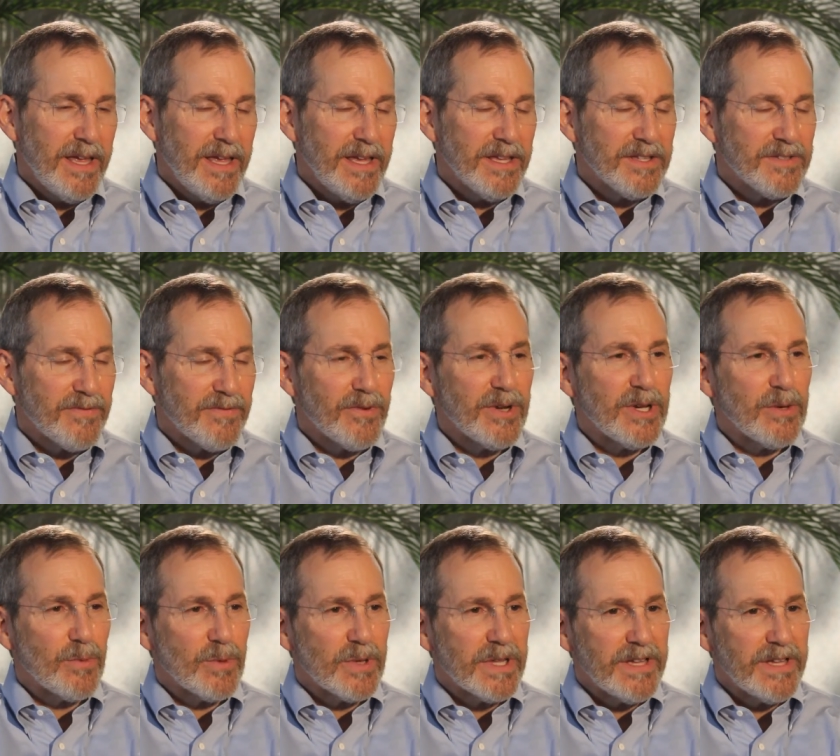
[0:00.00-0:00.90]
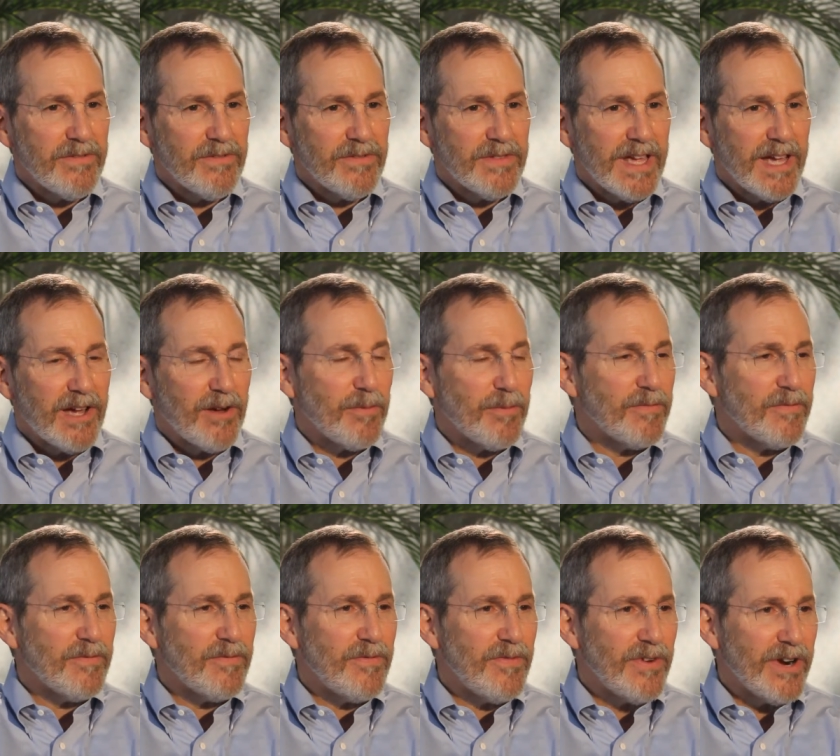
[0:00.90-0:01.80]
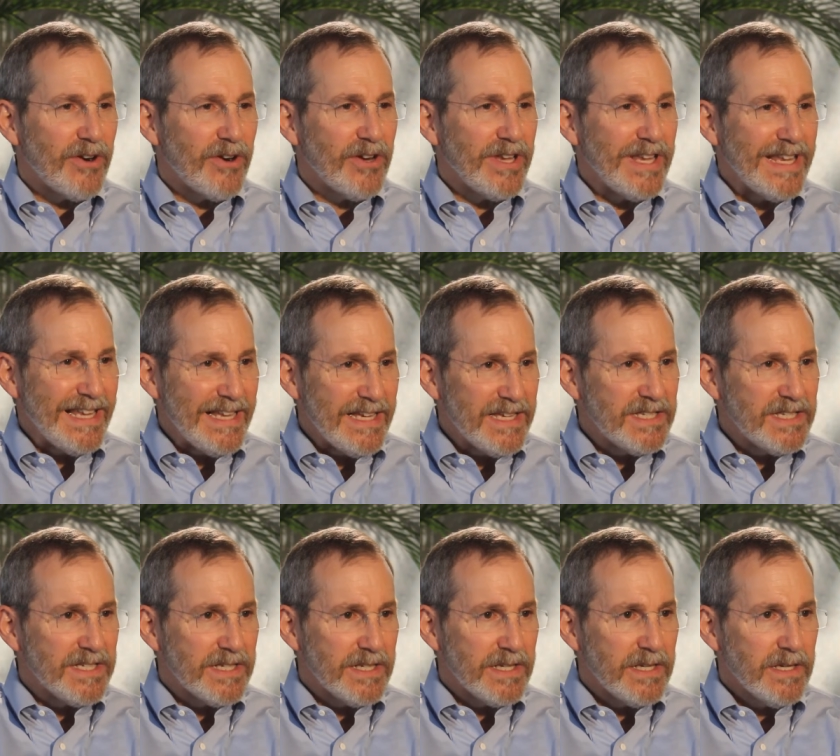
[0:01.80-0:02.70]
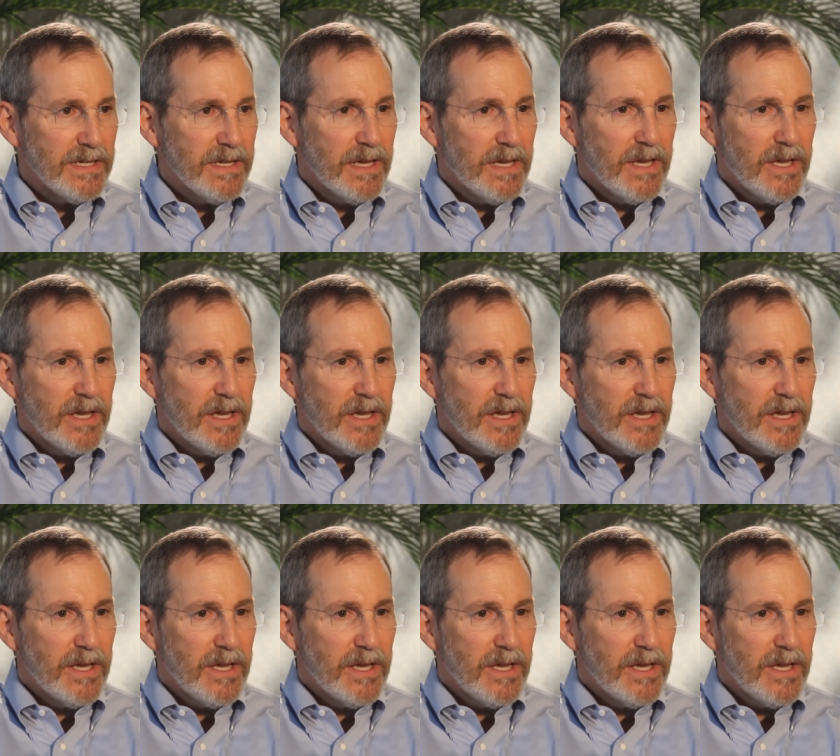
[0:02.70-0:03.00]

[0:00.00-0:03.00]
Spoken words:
It's frequently now very easy